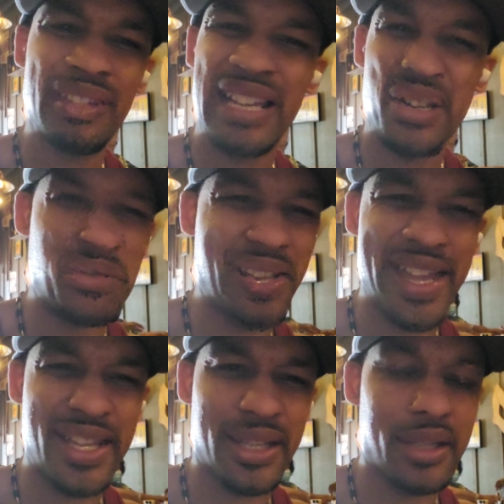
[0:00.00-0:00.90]
I don't
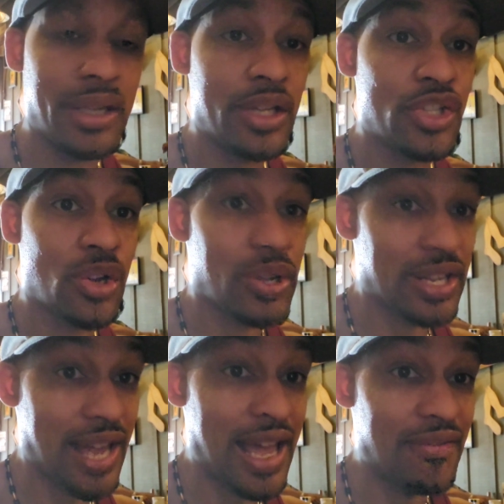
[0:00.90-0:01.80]
like it. So
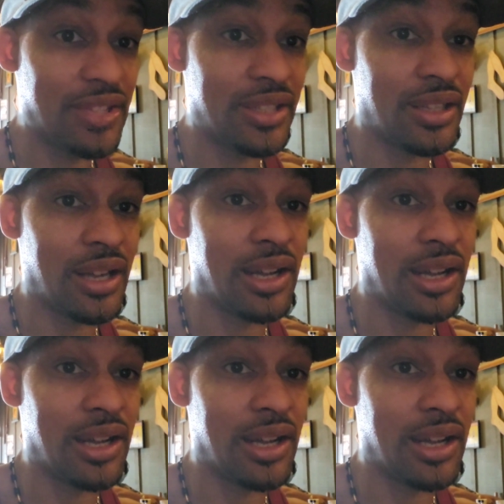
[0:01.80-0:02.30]
it having